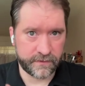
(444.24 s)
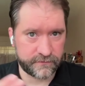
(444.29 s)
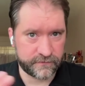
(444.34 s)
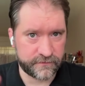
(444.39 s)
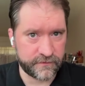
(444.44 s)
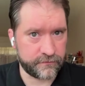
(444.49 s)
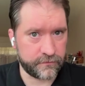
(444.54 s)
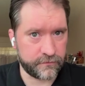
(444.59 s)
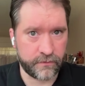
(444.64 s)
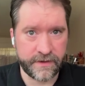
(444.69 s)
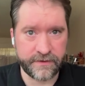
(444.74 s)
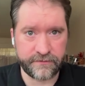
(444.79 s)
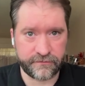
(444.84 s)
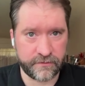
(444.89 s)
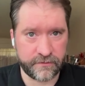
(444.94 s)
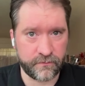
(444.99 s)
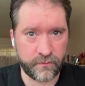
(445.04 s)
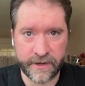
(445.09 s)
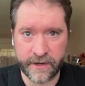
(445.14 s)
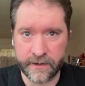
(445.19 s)

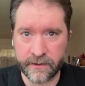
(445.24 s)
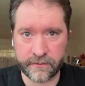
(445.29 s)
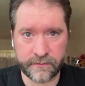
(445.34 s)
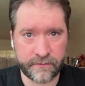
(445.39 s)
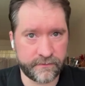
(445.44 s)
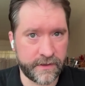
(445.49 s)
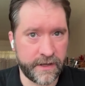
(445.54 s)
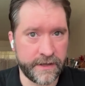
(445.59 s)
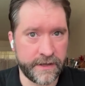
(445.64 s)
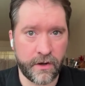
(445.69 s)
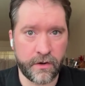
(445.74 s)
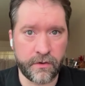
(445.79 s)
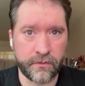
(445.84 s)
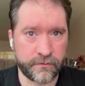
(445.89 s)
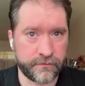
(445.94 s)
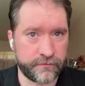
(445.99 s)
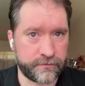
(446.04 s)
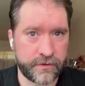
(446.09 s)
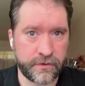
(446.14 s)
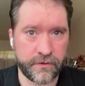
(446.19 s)
situation where an
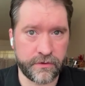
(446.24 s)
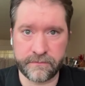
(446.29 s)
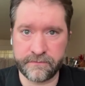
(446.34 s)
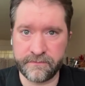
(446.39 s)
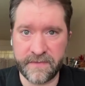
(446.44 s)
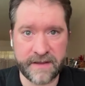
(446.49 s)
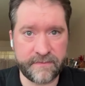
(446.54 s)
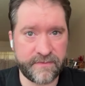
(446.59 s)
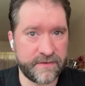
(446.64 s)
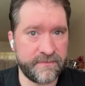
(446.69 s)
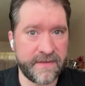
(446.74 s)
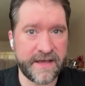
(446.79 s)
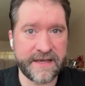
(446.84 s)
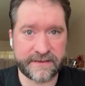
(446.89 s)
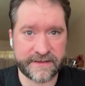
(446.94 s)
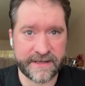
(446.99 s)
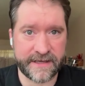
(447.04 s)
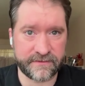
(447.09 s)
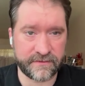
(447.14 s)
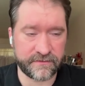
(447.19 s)
owner could maybe
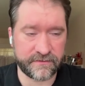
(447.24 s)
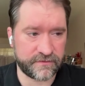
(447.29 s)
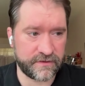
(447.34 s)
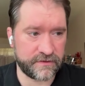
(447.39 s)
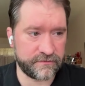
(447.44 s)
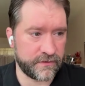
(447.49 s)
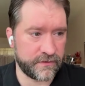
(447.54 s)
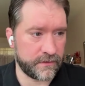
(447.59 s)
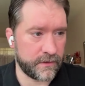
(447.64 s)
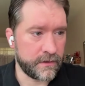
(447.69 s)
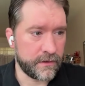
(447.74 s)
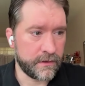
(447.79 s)
make that decision.